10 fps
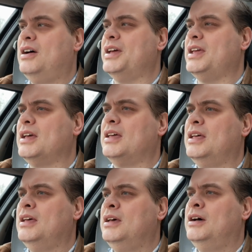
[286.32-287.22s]
beyond
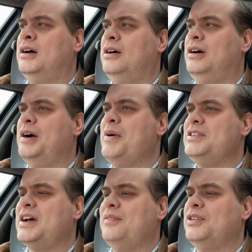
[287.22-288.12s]
economical repair. He
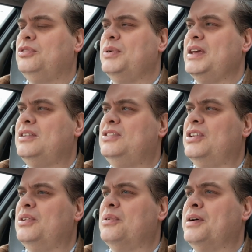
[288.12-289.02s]
had to actually sell that
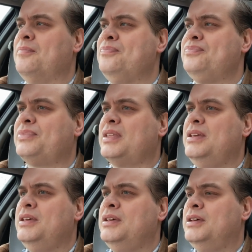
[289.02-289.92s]
to
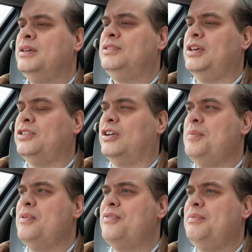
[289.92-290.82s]
somebody else for some
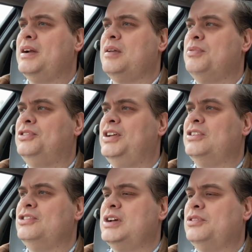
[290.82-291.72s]
spares repair. He just
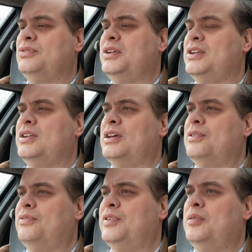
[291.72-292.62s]
couldn't, he
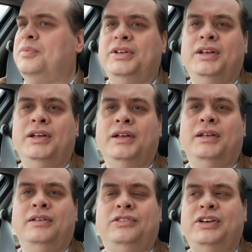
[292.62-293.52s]
just couldn't sort of justify
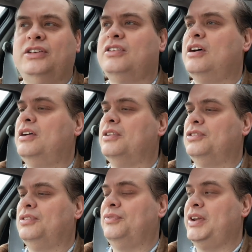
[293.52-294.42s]
doing it himself.
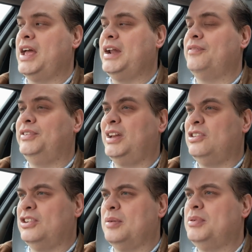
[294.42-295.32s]

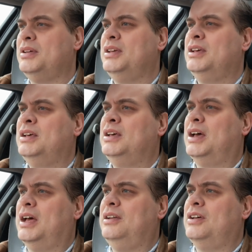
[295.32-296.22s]
We all get caught
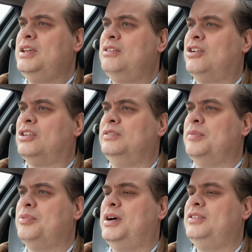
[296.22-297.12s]
out,
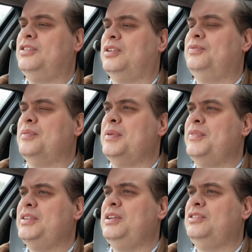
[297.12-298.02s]
despite how
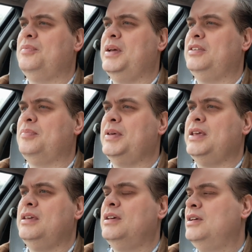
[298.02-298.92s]
experienced we are,
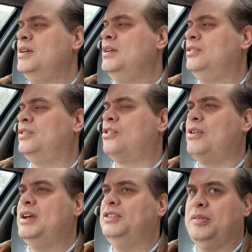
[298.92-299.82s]
despite how
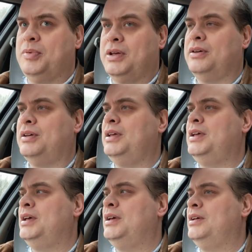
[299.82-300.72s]
careful we've been
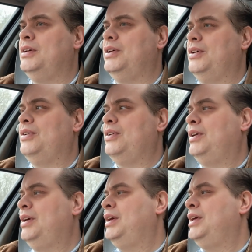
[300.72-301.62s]
despite how
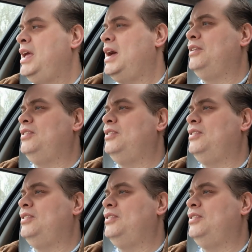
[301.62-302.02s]
comprehensive the